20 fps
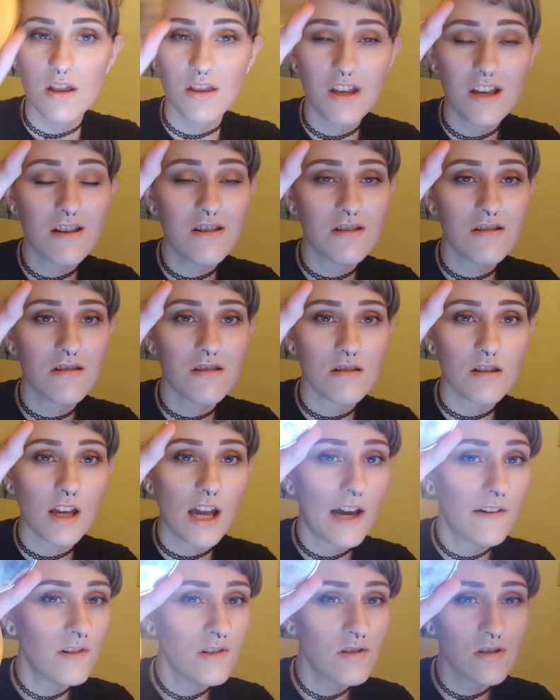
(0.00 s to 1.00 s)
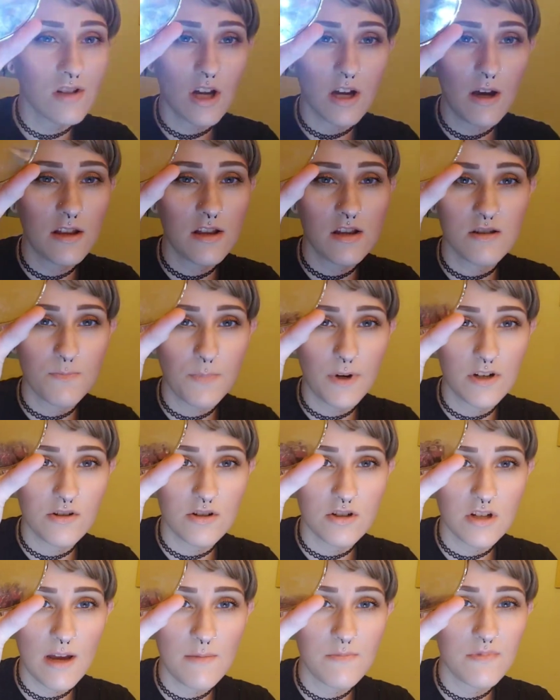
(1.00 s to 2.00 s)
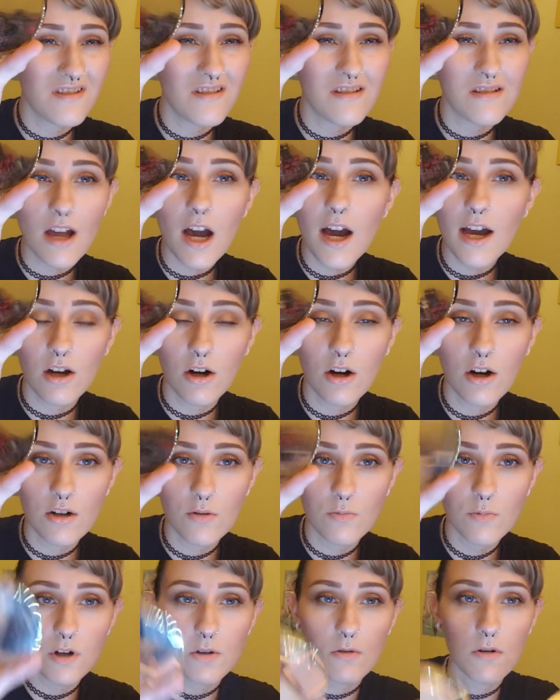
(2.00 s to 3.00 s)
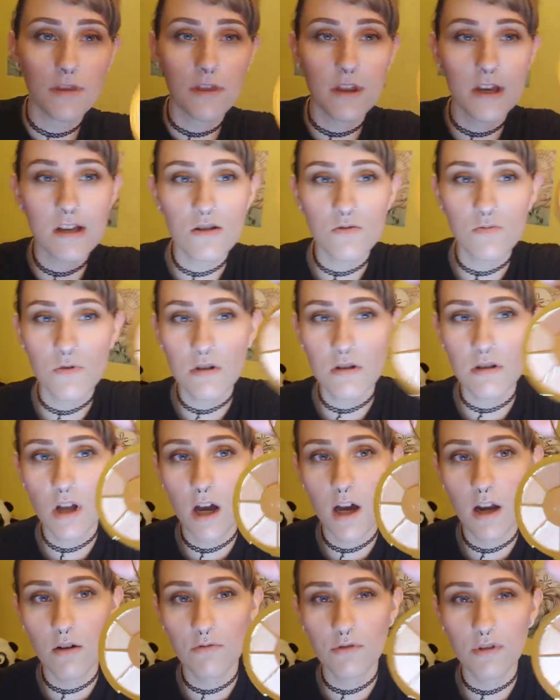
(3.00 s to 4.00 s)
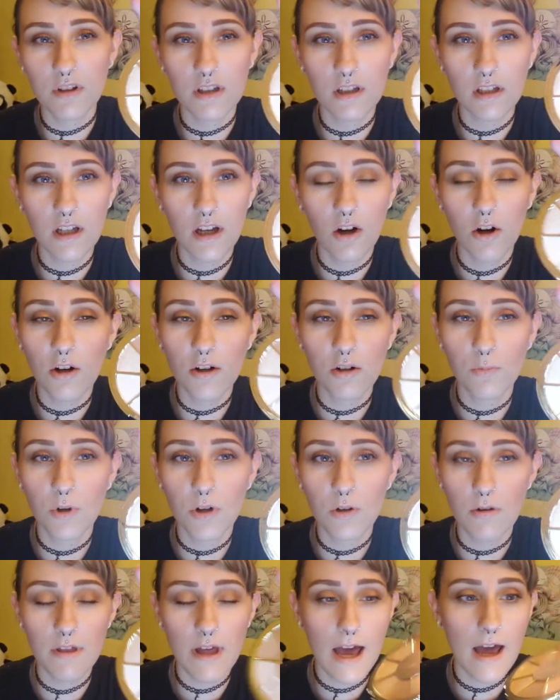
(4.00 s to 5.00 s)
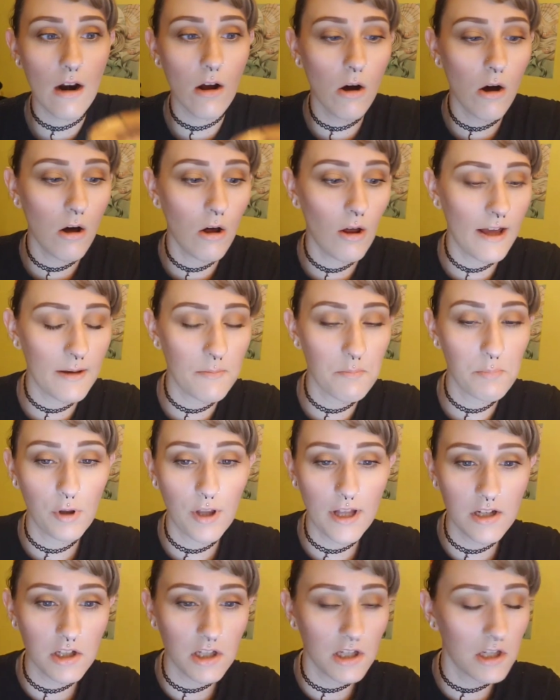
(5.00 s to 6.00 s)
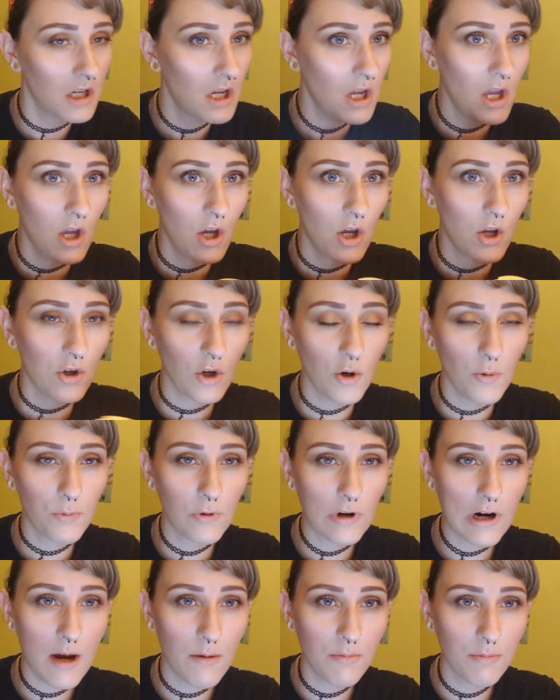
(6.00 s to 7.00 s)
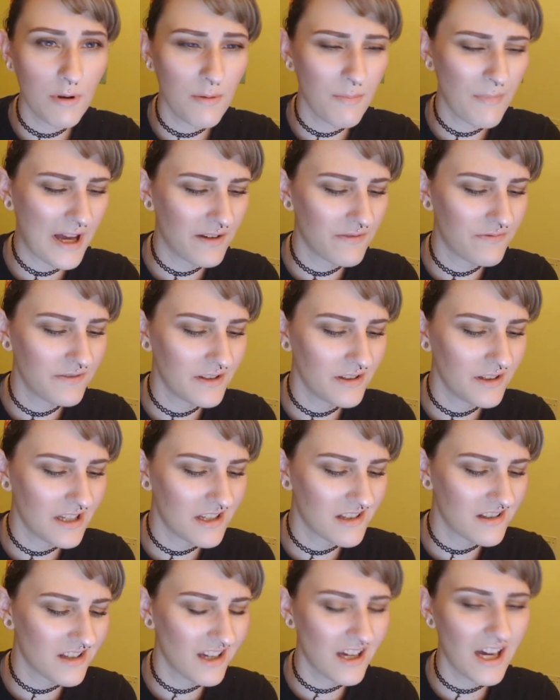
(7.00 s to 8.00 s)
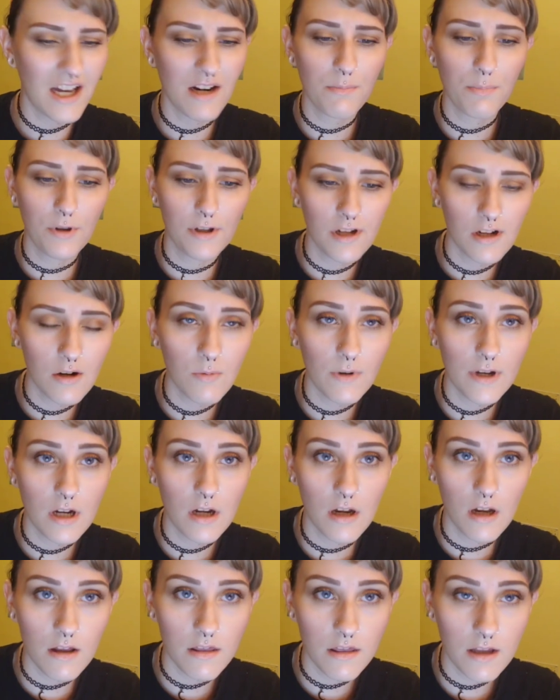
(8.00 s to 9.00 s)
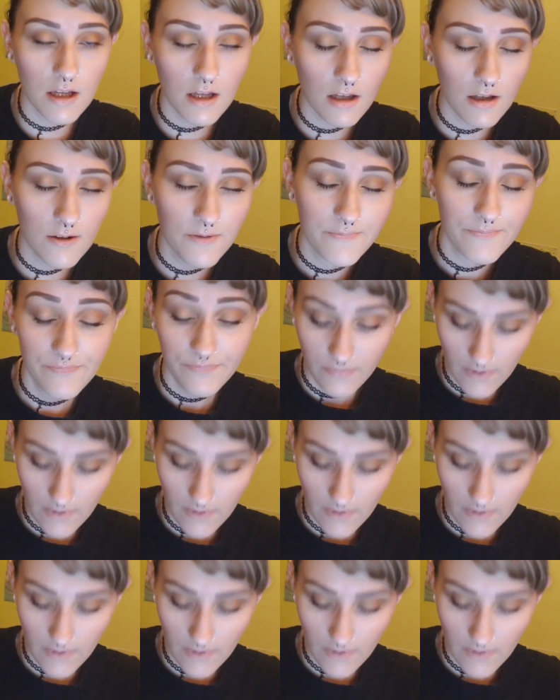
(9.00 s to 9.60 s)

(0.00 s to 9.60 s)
this, like, I've used this a bunch of times. This is kind of hard to work with. This was not really hard to work with at all. It blended no problem. I feel like it kind of blended away to nothing,